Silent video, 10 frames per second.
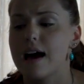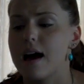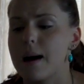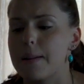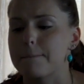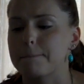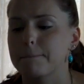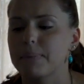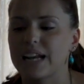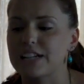
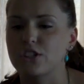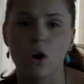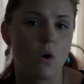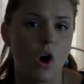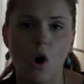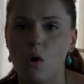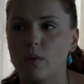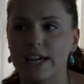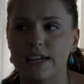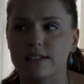But I don't
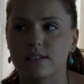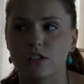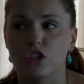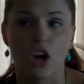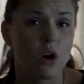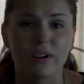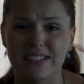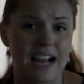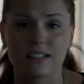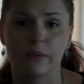always know
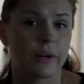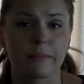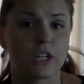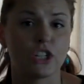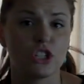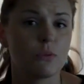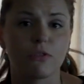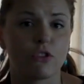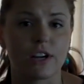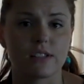exactly what I'm going to do
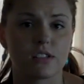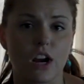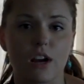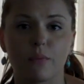before I start,